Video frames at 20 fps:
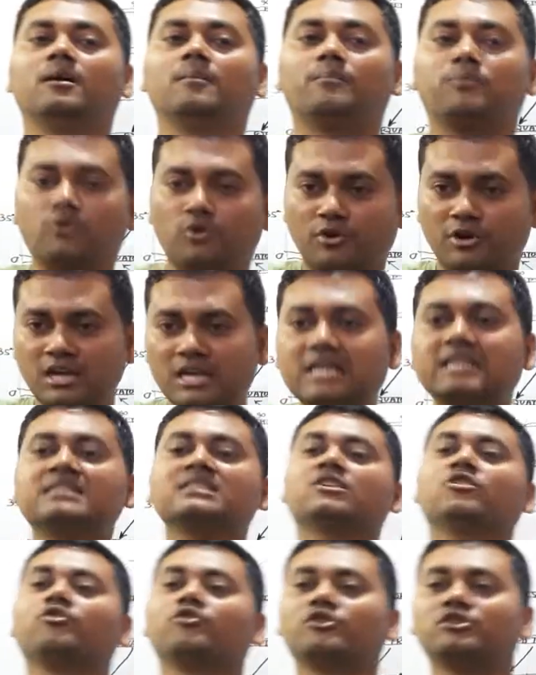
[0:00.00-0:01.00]
blowing in
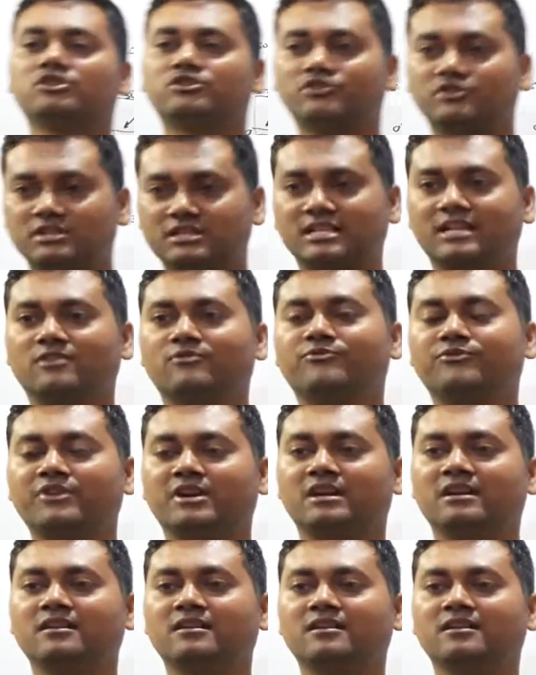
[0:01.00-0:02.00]
the horizontal
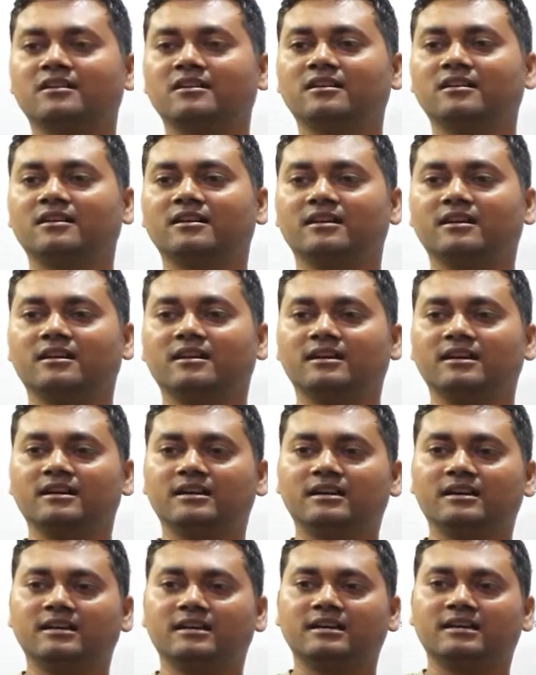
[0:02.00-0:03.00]
way,
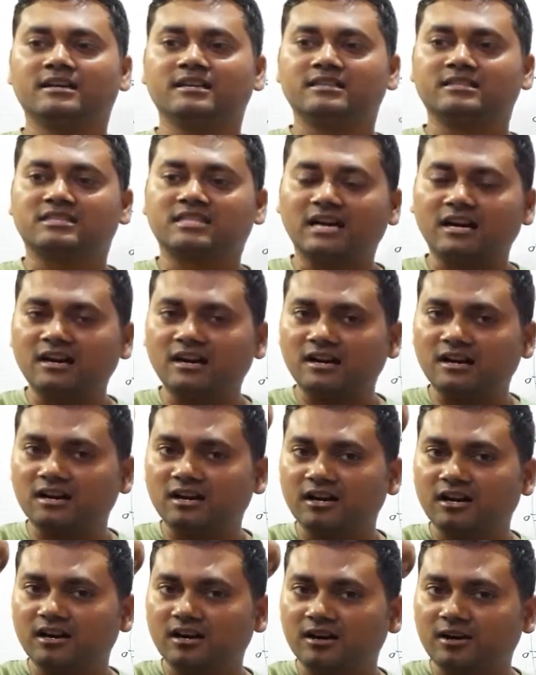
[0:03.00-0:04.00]
the
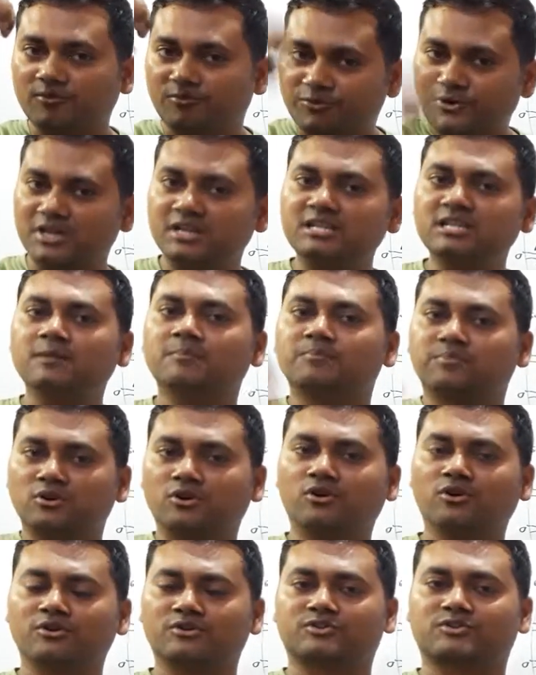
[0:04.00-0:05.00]
wind
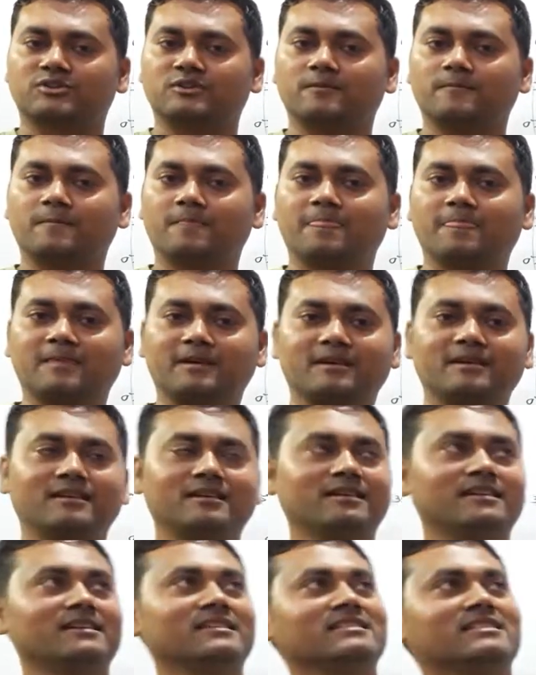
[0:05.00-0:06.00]
blows
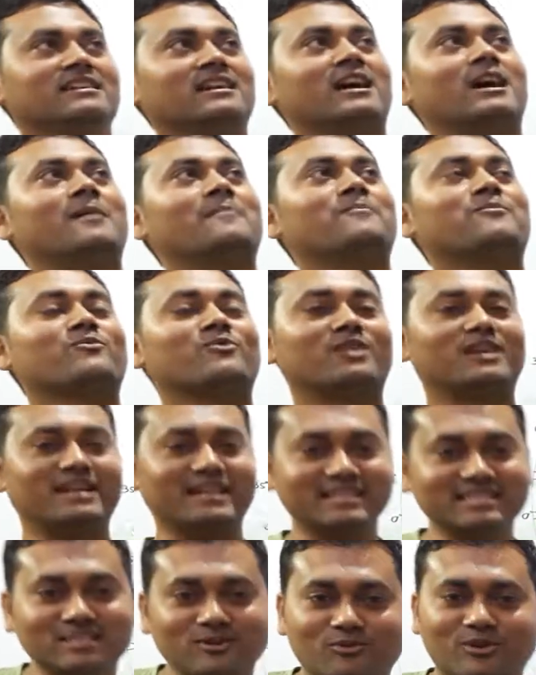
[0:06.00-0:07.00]
in the
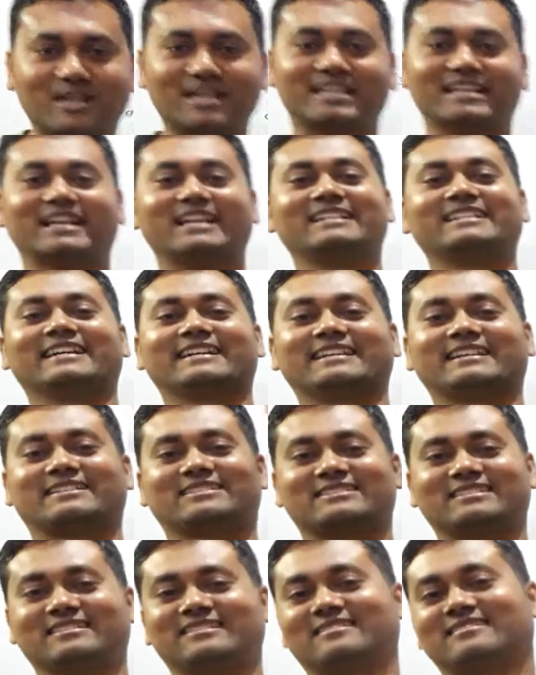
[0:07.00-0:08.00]
vertical
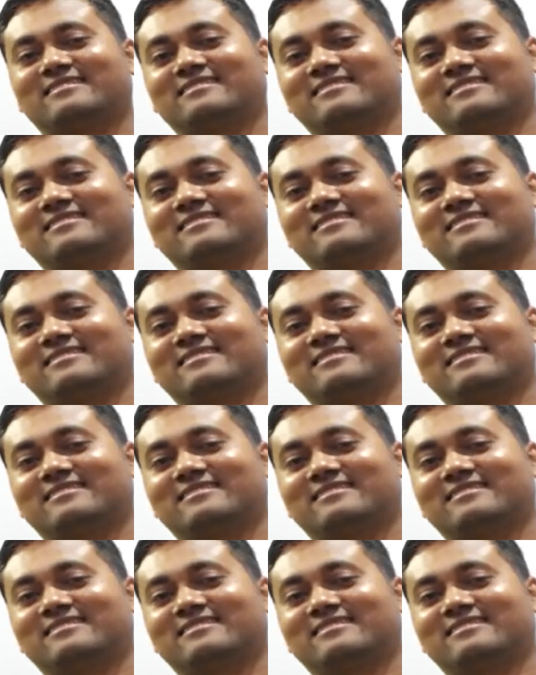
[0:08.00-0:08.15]
direction.